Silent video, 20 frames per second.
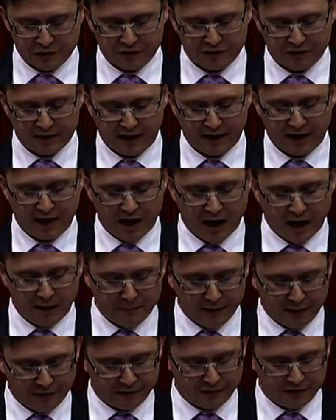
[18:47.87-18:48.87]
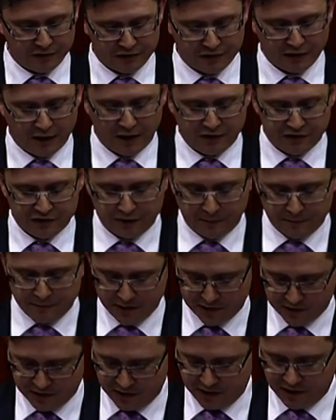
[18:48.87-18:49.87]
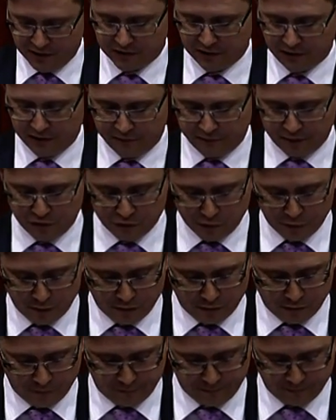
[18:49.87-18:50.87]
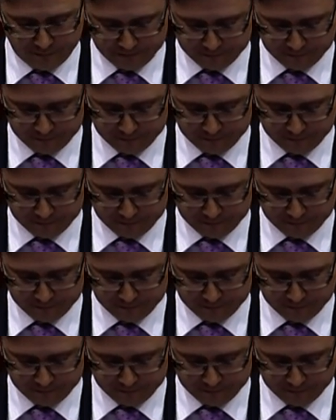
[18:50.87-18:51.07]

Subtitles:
to take hard maths and science subjects in years 11 and 12.